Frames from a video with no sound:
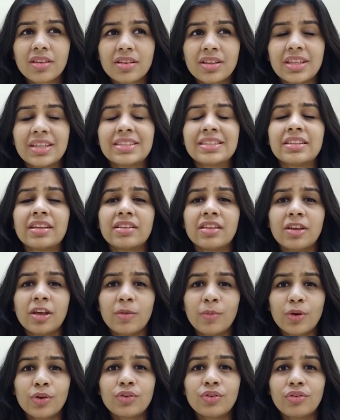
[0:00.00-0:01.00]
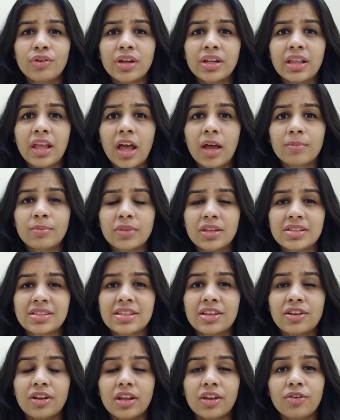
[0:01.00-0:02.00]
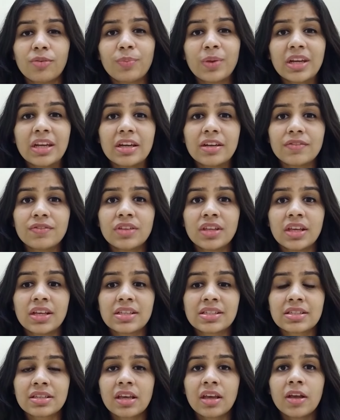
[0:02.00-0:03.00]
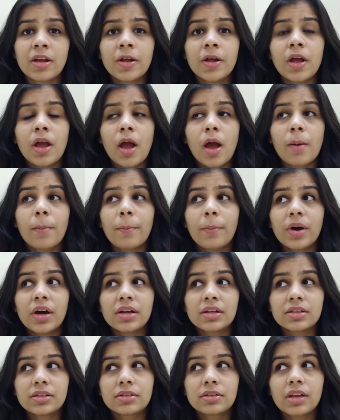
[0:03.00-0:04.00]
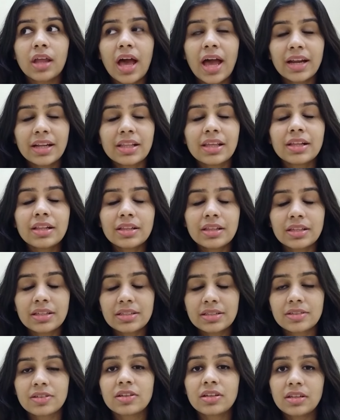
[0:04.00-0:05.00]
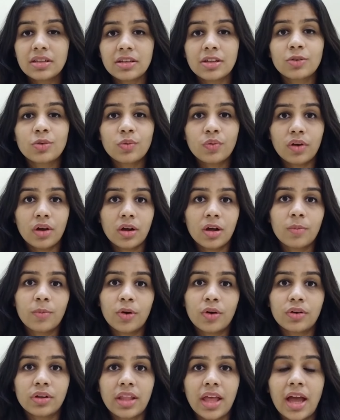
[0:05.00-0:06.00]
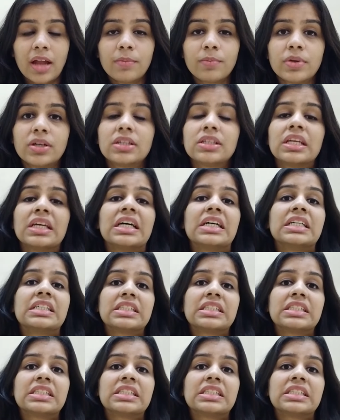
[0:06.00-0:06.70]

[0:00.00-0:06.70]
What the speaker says: there's nothing about to read them. There's repetitive things. But I think this really need to work upon that. But